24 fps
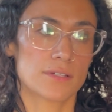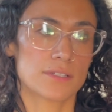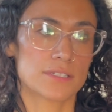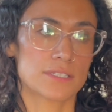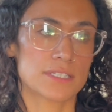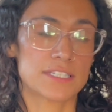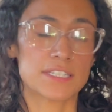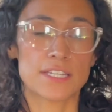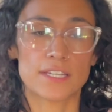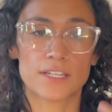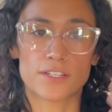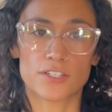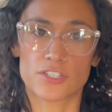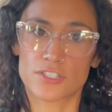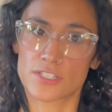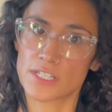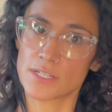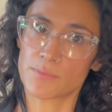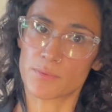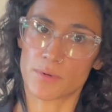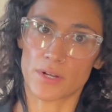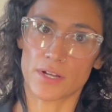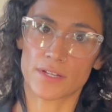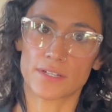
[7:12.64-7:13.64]

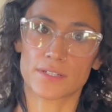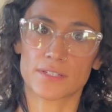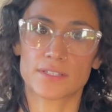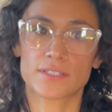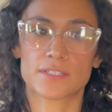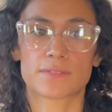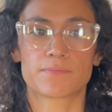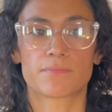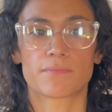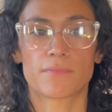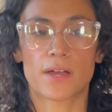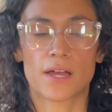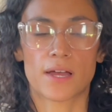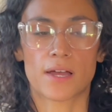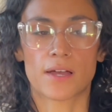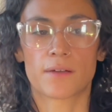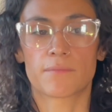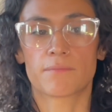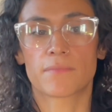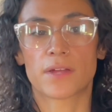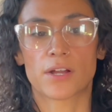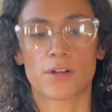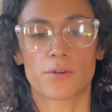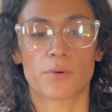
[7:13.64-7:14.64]
THC products,
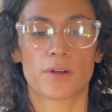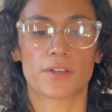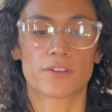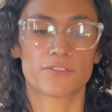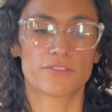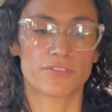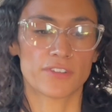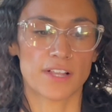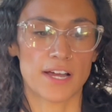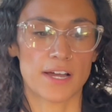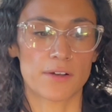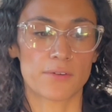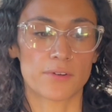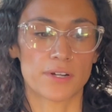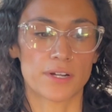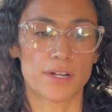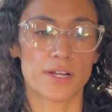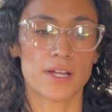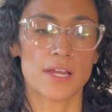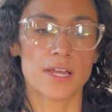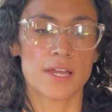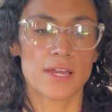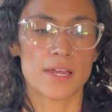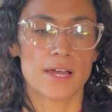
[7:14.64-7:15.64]
marijuana flower,